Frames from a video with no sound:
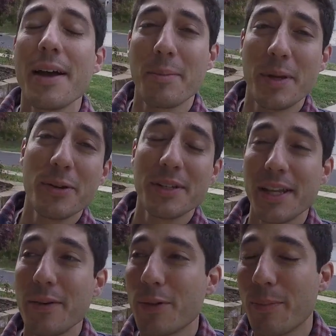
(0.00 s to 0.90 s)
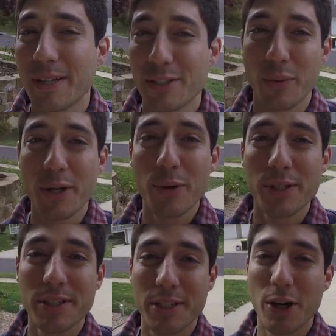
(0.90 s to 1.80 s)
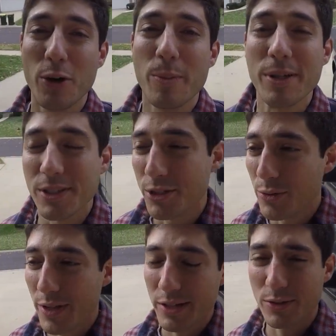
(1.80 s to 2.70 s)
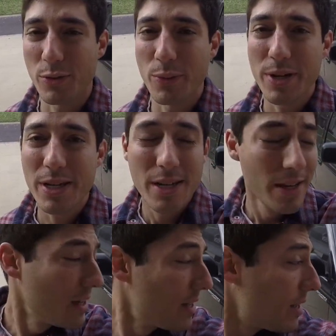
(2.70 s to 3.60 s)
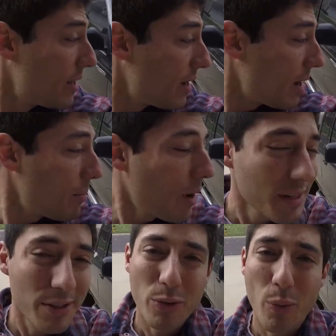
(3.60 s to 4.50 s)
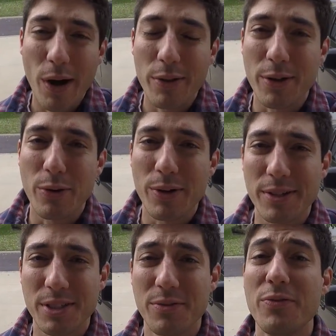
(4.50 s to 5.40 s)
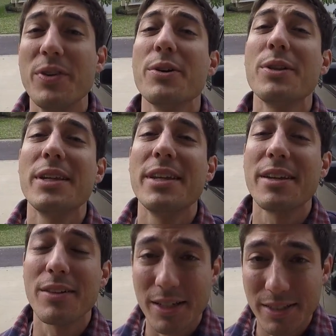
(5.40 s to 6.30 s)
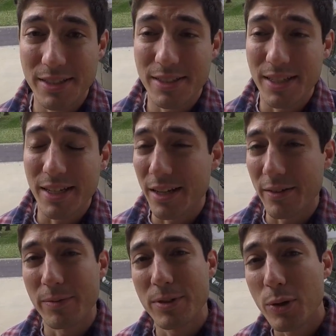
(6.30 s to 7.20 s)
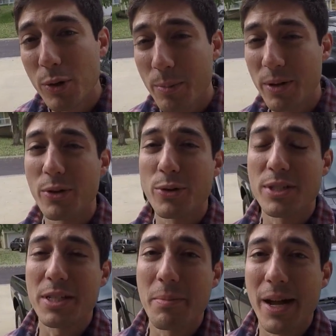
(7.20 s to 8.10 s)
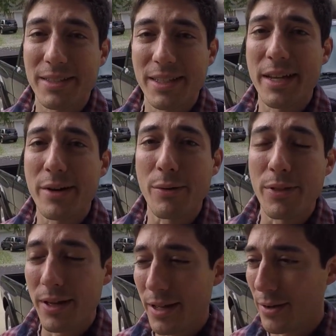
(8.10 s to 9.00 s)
I'm here today with my Toyota Tacoma. It's a 2003. I bought it a little while ago in a severely neglected state, and I've slowly been nursing it back to health.